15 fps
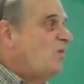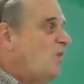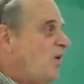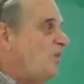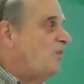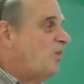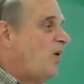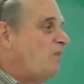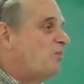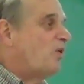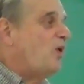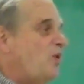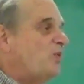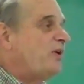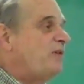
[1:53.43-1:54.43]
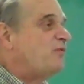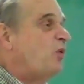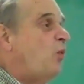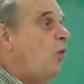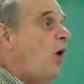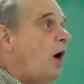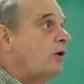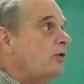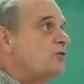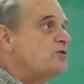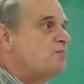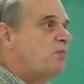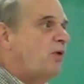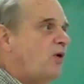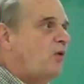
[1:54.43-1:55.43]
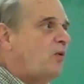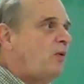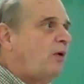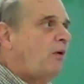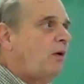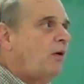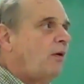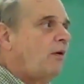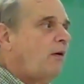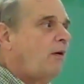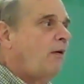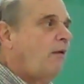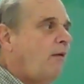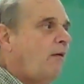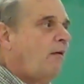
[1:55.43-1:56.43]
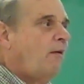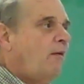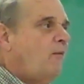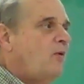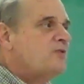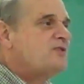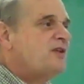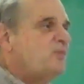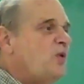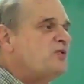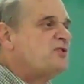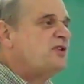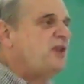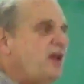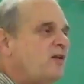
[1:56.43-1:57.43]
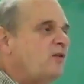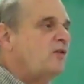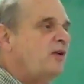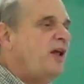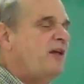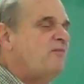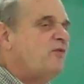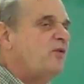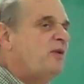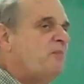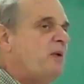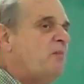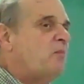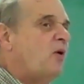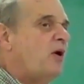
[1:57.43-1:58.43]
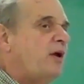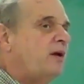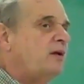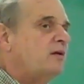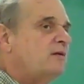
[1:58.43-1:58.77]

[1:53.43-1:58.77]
What broke? If the waters broke, what's the technical name for the membrane?